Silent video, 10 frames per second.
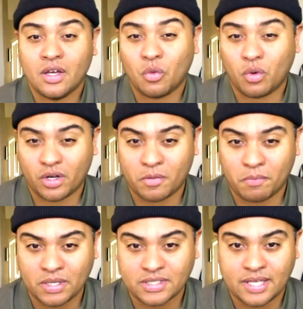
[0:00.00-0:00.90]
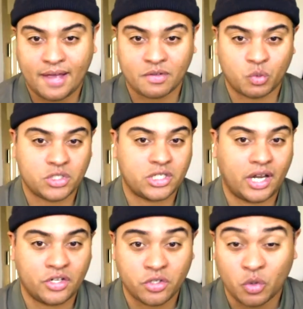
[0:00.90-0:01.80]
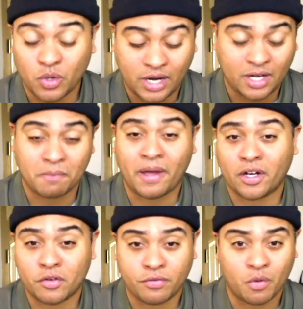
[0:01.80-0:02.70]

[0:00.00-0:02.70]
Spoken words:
What are the must-haves? What should I do? What kind of microphone?